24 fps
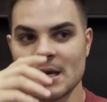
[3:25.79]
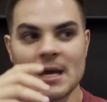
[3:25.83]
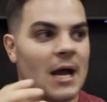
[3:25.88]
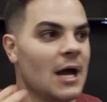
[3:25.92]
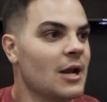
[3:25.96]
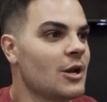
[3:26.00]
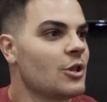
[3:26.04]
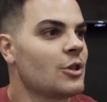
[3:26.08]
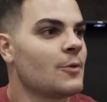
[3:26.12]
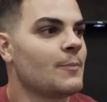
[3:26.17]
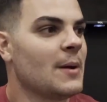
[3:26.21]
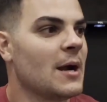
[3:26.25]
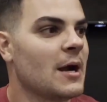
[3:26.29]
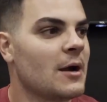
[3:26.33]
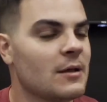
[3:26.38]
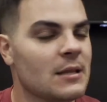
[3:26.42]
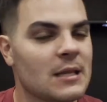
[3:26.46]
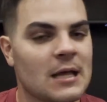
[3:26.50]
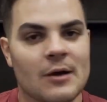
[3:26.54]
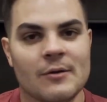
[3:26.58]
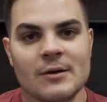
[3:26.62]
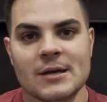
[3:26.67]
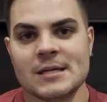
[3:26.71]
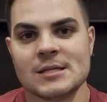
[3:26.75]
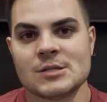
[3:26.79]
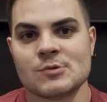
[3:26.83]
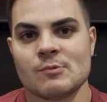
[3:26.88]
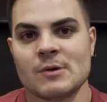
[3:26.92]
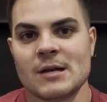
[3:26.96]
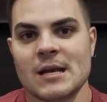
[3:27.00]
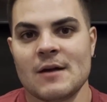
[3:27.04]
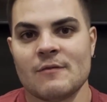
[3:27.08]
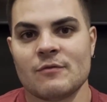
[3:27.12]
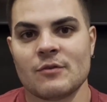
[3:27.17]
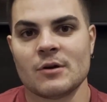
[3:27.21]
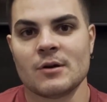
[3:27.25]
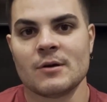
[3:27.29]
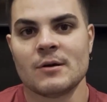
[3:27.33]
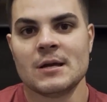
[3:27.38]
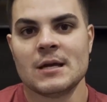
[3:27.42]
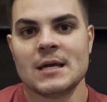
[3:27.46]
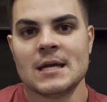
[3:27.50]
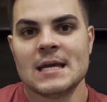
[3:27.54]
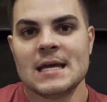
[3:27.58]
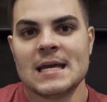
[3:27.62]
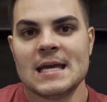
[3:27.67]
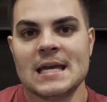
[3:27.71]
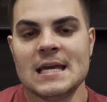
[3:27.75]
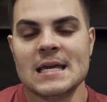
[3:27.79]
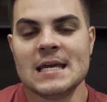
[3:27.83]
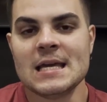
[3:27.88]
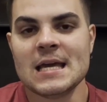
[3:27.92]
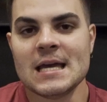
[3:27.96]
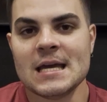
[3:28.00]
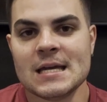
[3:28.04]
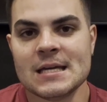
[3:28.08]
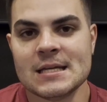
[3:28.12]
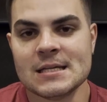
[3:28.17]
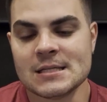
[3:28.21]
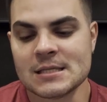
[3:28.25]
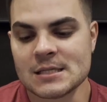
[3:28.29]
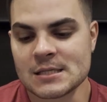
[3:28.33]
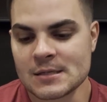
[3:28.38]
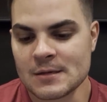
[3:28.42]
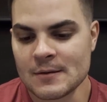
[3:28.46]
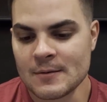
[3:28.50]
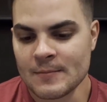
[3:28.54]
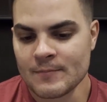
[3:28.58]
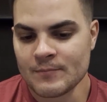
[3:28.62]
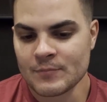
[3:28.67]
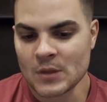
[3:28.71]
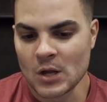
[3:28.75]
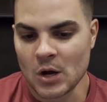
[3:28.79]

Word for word: Another parallel is whenever he is